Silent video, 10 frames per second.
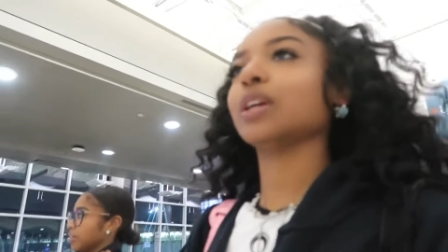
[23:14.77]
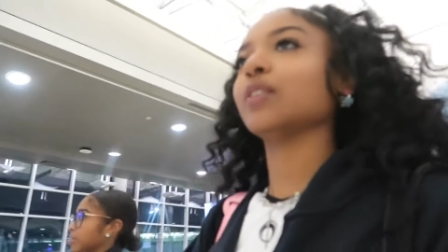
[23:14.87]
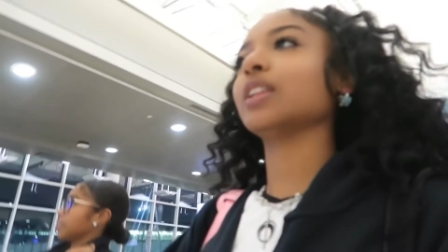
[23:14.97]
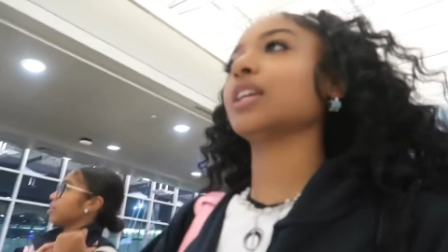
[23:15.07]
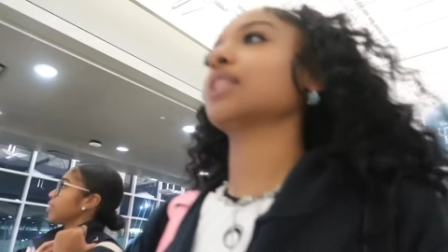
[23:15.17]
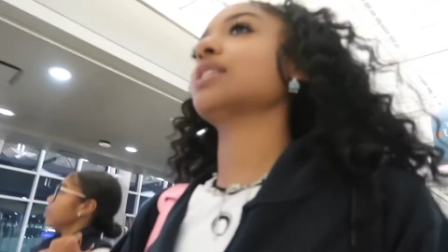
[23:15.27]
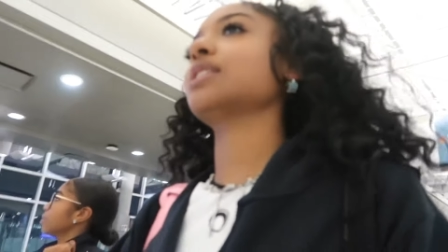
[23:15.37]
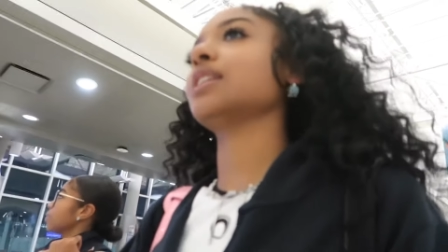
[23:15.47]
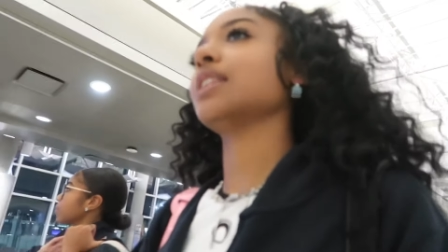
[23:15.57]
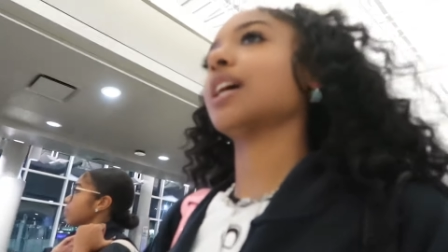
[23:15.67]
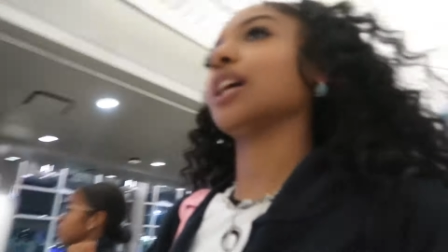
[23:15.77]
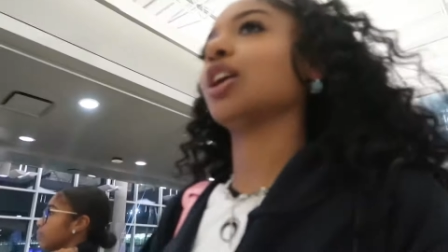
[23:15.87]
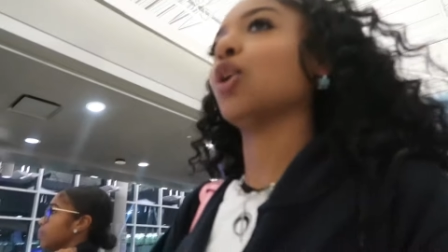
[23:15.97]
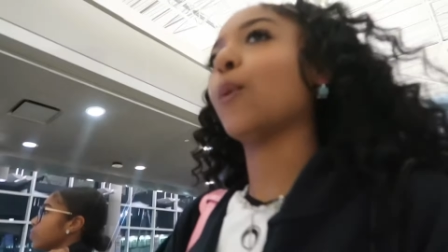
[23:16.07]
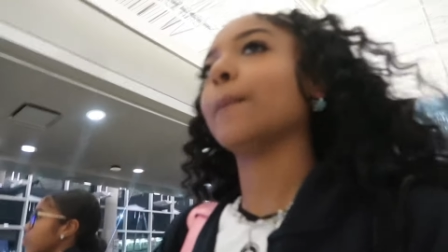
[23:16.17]
We didn't really get to see like
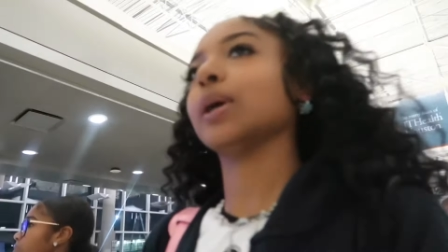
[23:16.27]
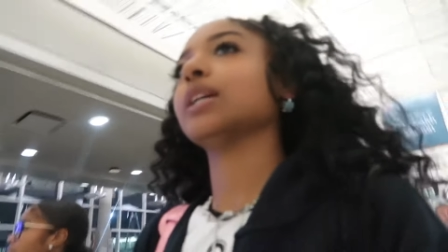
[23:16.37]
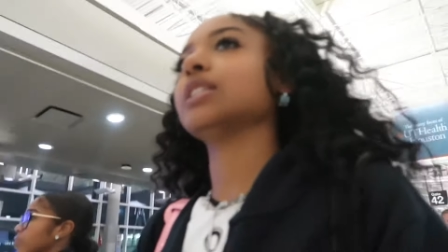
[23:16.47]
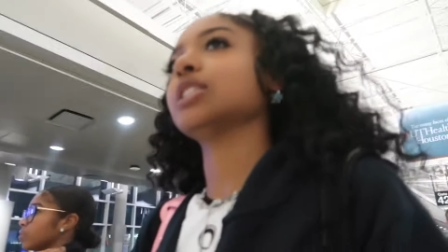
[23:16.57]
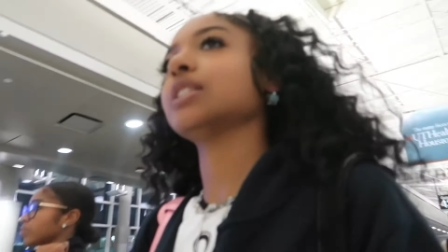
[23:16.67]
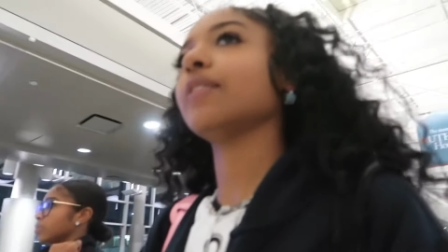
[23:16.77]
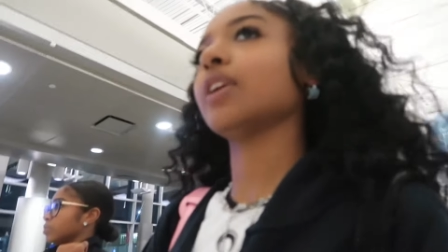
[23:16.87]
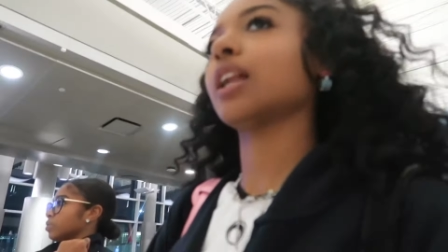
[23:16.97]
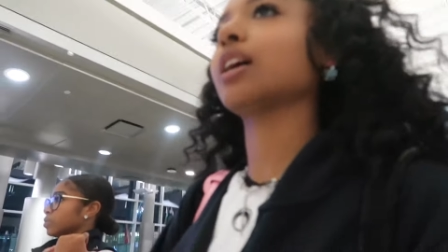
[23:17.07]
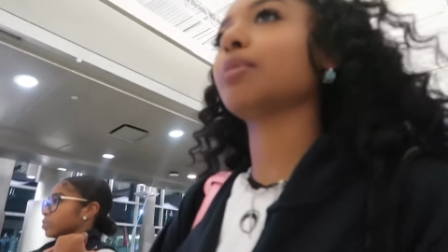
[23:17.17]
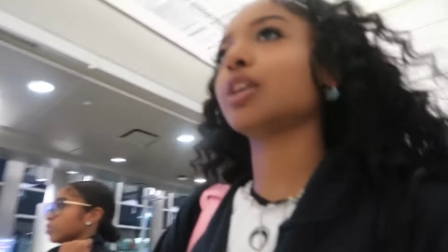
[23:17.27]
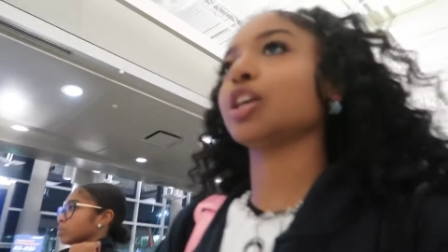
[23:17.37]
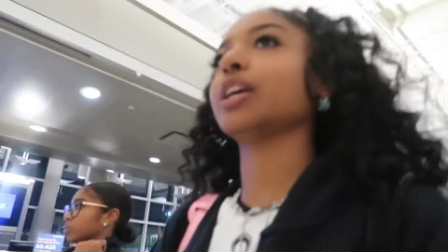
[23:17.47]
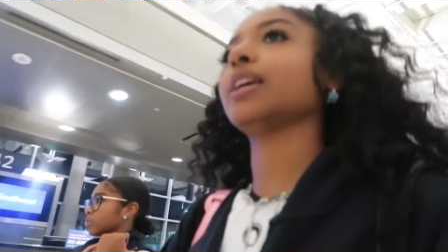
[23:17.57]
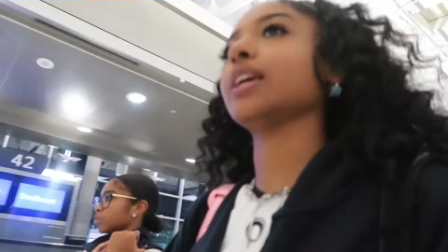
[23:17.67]
a whole bunch. Definitely gotta come out
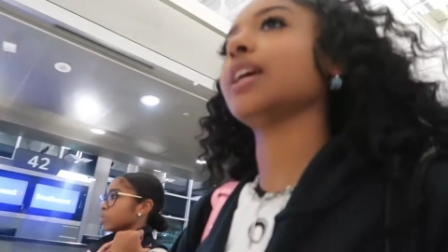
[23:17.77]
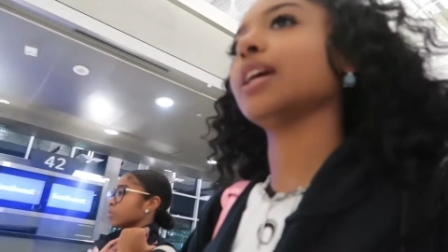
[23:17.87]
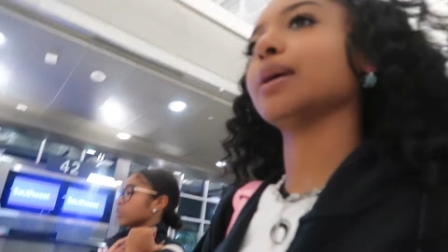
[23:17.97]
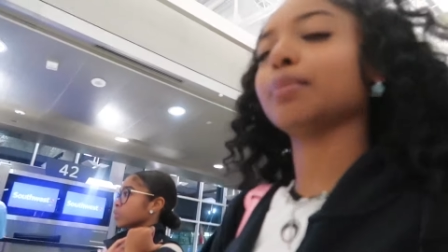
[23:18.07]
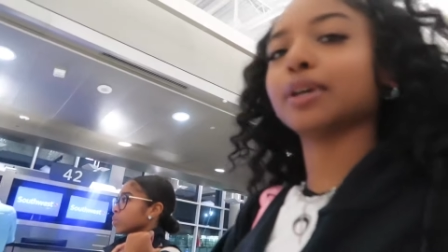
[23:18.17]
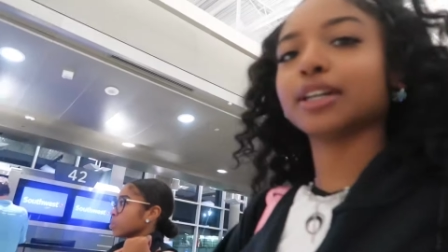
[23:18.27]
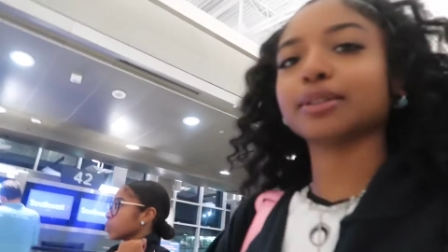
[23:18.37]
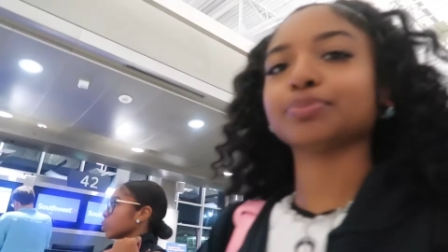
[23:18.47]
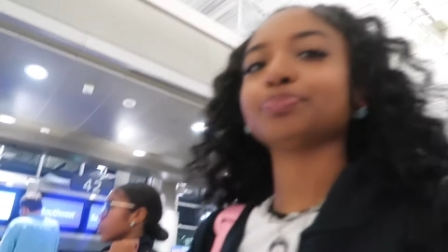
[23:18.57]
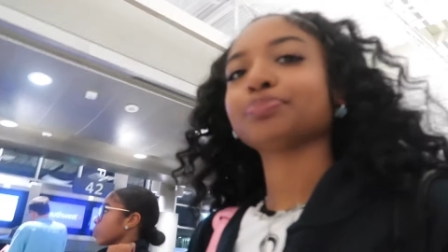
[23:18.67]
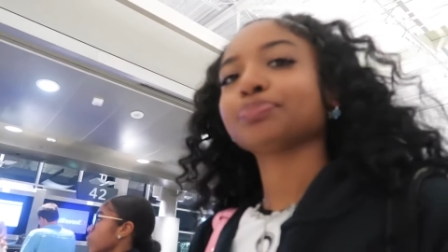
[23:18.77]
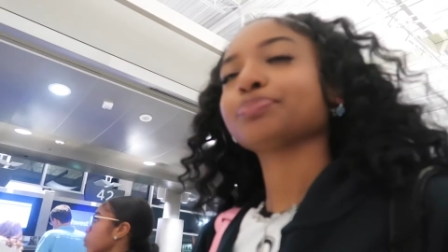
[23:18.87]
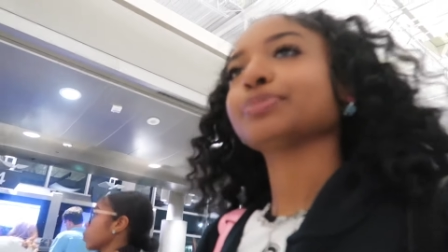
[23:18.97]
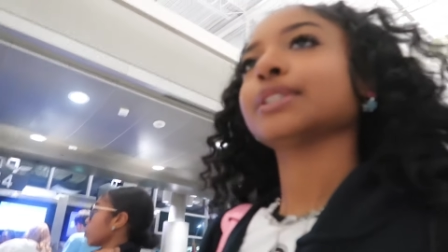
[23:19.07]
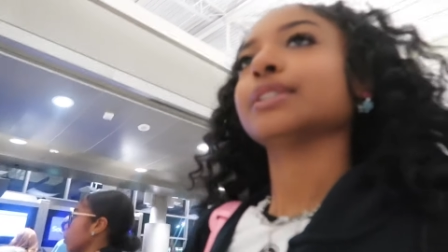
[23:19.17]
here again, but
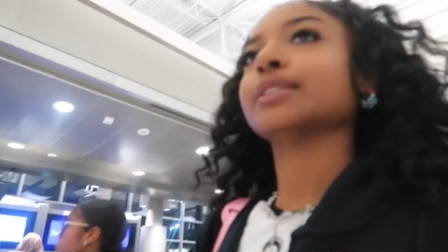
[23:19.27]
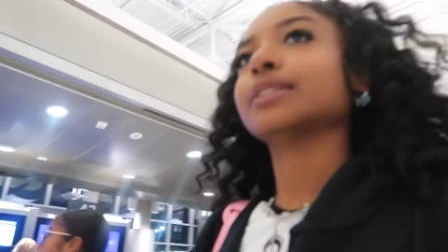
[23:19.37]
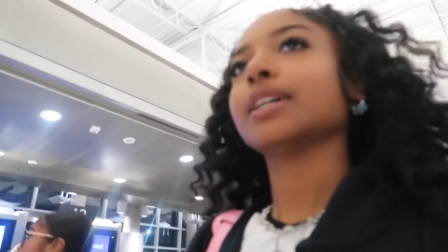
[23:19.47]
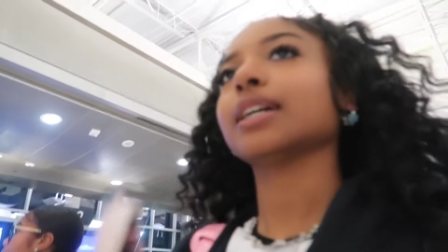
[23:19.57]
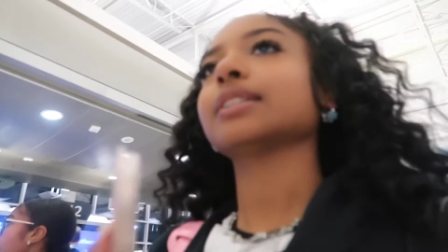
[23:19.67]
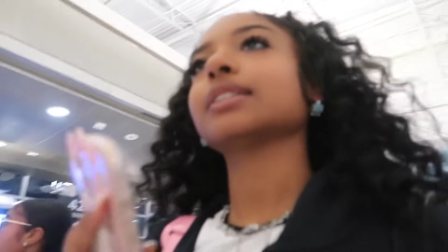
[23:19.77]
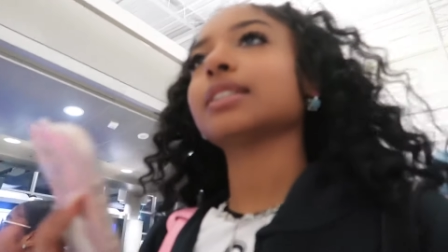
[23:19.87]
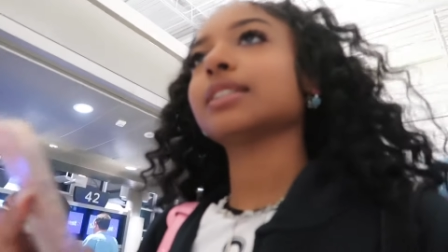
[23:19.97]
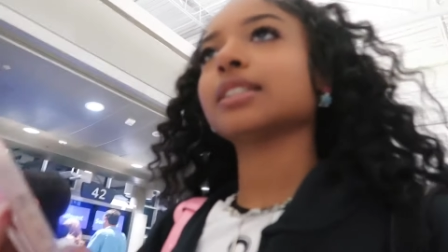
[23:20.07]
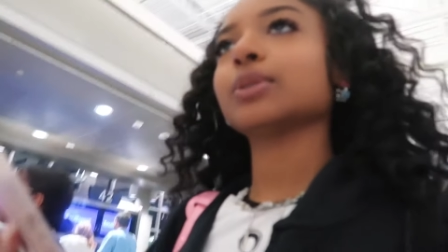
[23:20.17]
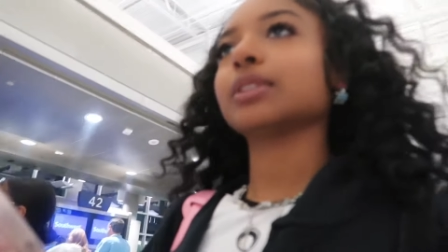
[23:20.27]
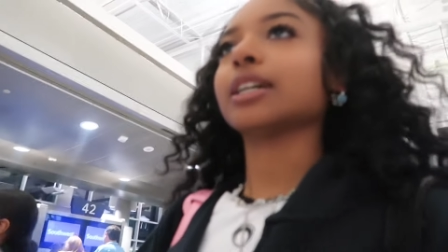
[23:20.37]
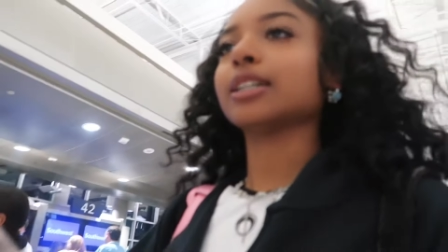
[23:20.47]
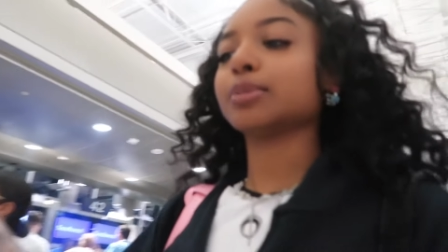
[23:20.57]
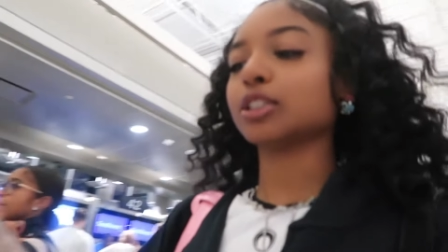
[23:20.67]
I guess kind of see what the
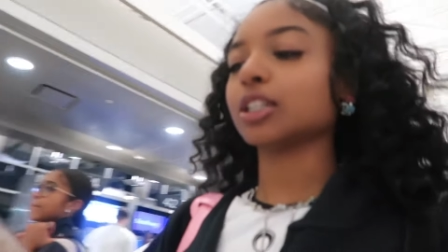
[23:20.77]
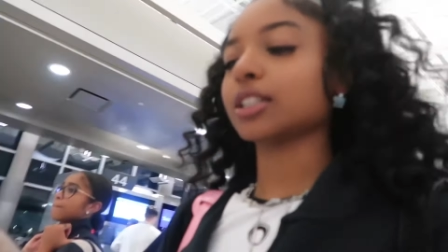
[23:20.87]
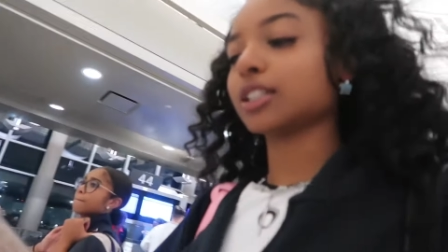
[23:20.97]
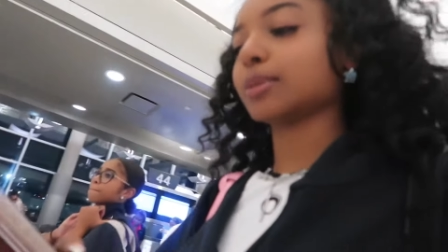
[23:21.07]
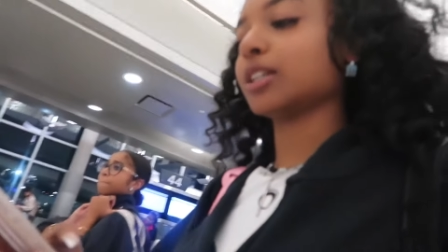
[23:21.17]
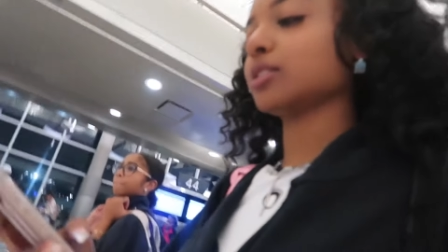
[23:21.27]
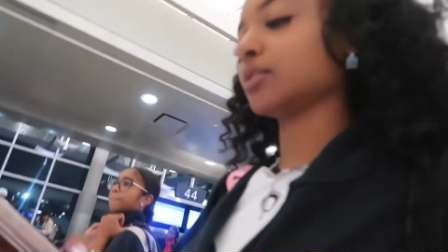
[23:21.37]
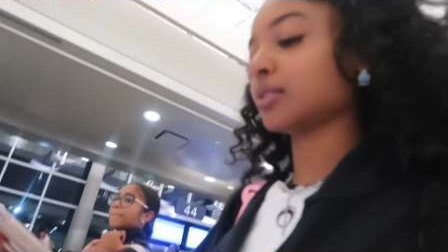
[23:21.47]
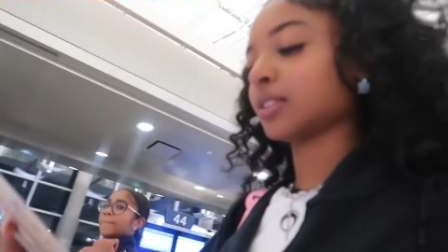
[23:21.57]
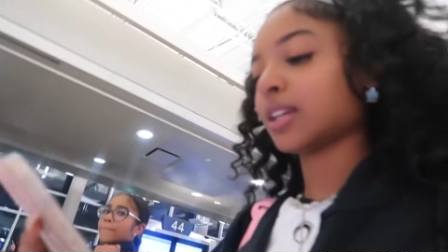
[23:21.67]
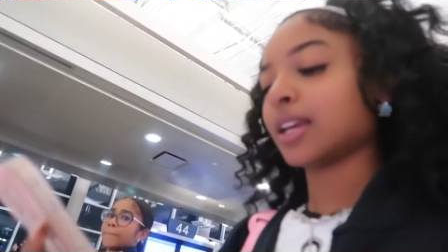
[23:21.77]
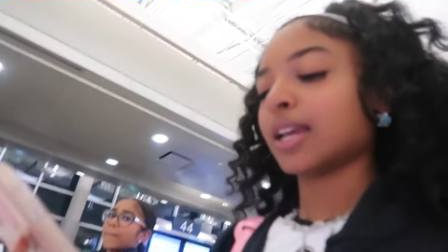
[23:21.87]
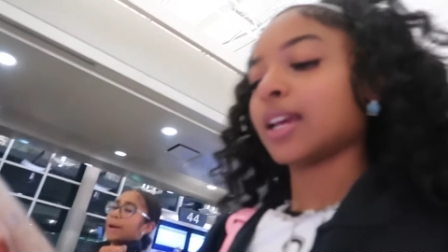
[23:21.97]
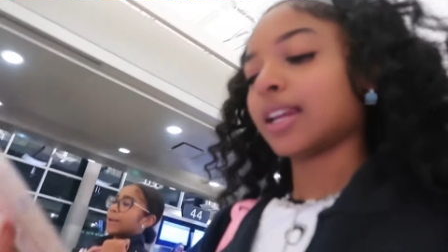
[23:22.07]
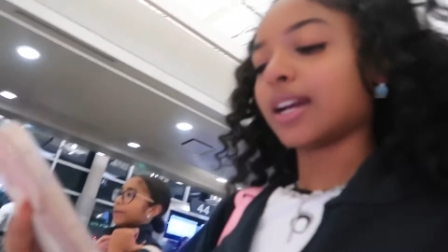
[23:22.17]
hype's talking about.
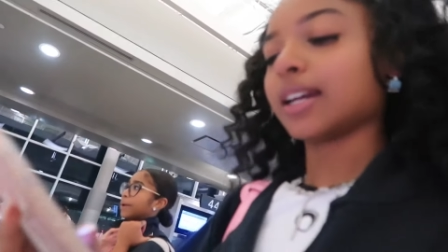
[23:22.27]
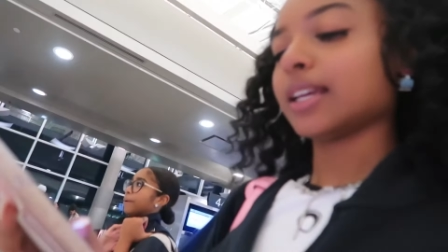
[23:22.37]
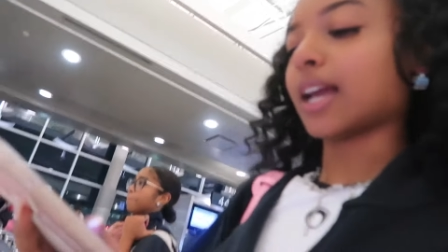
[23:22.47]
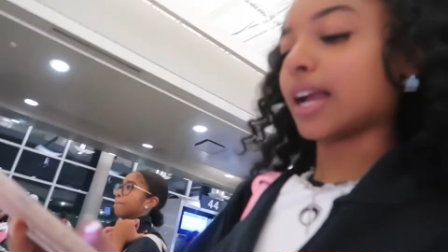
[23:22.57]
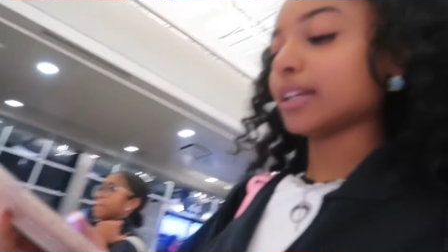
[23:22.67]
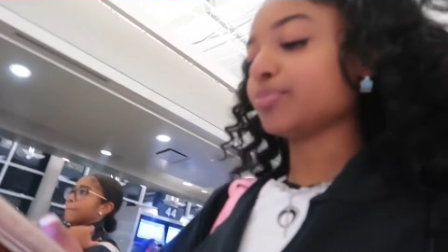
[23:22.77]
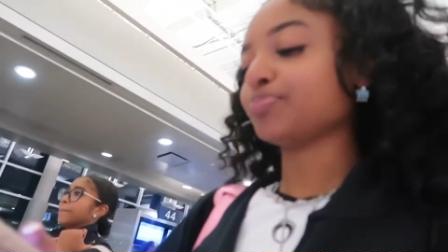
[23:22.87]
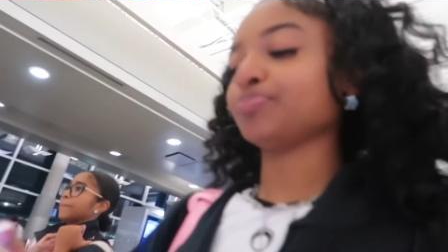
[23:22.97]
Not gonna lie.